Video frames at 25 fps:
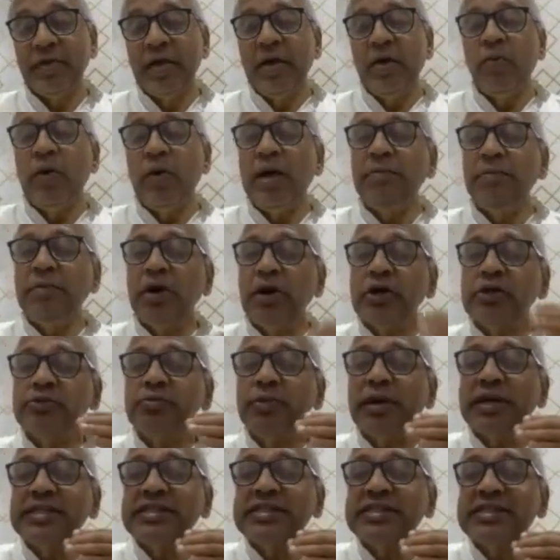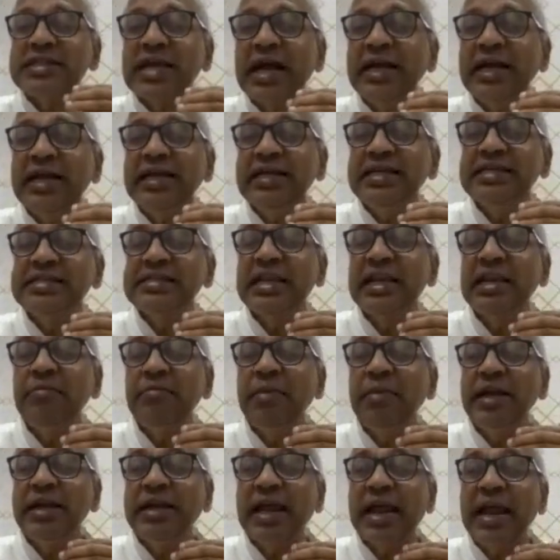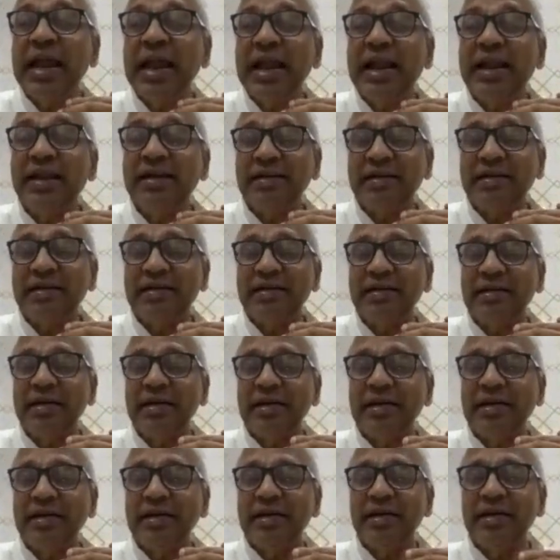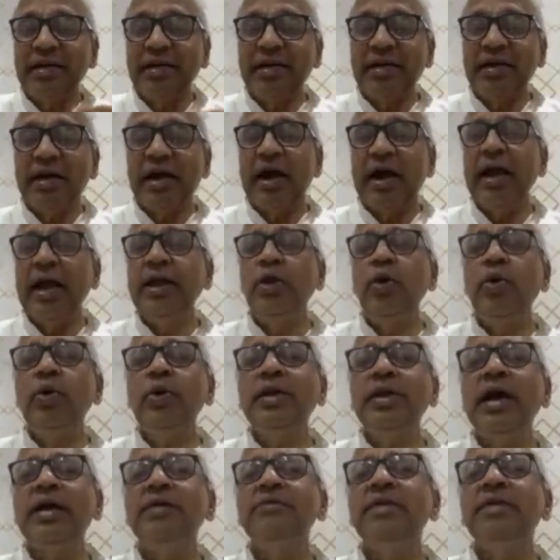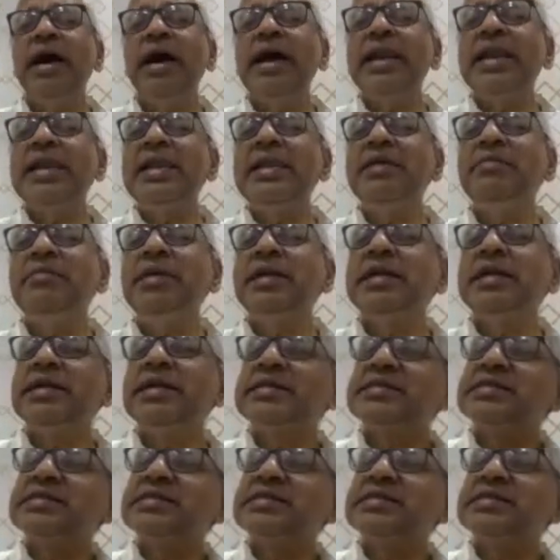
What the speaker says: Why? Because my sight is limited. I don't have unlimited